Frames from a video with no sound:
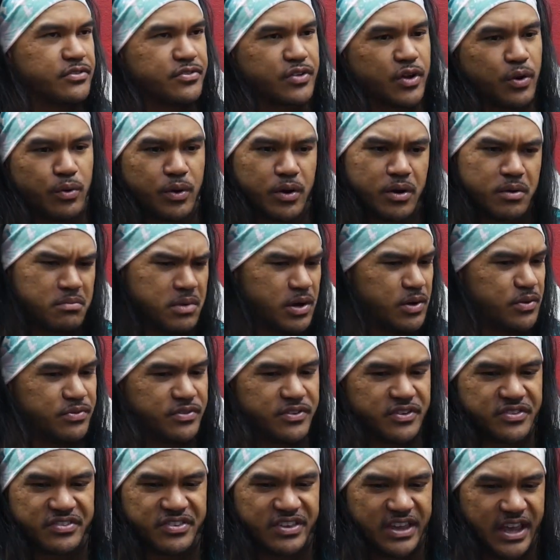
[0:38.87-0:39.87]
So we were
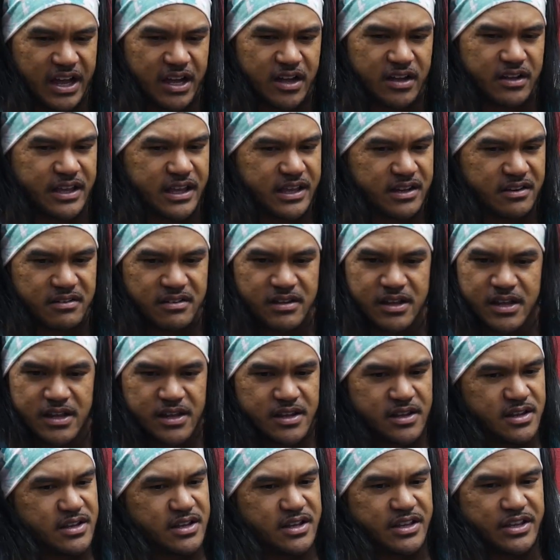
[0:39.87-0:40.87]
both just young, and
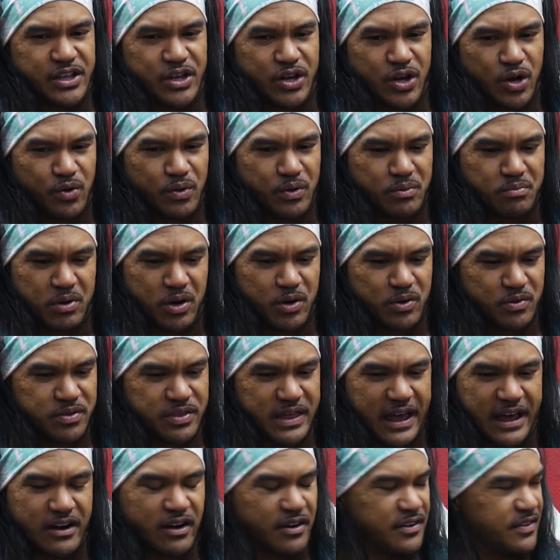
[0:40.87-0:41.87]
we both
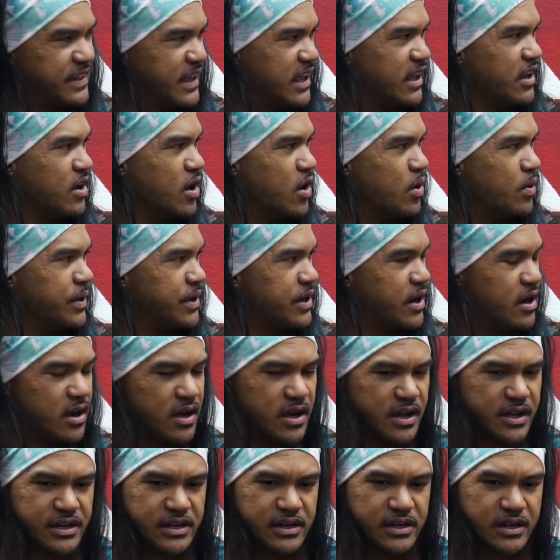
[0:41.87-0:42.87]
had our thing going
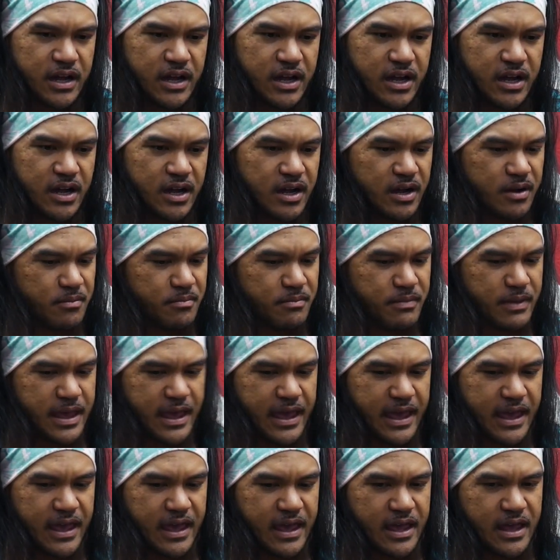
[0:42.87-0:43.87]
on,
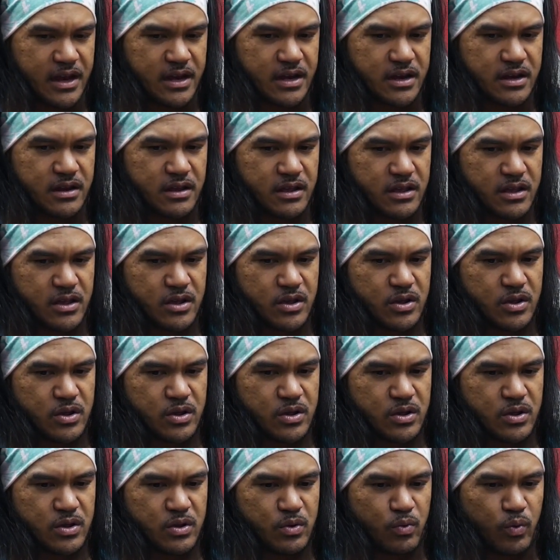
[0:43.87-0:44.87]
and
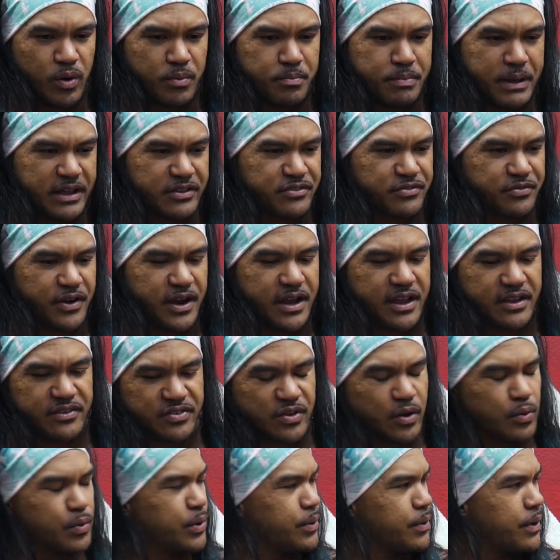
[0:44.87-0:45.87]
we're best friends.
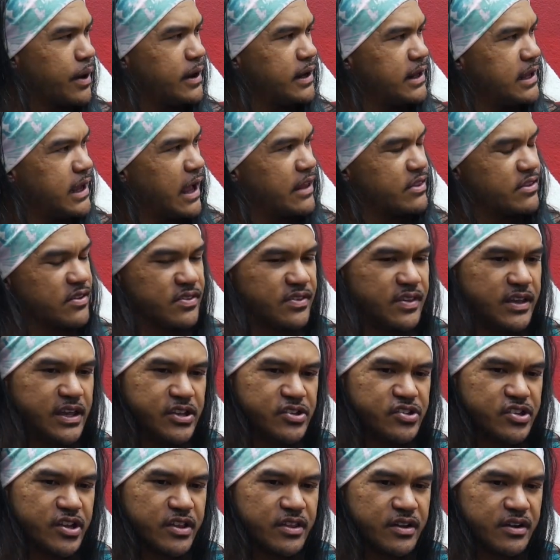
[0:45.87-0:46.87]
So we really got to see
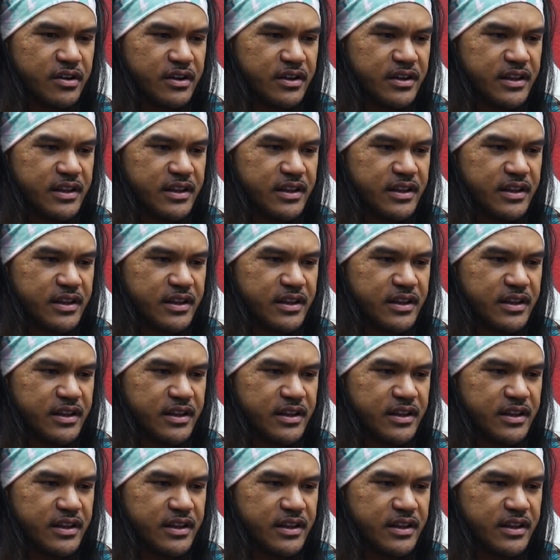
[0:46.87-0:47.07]
each other.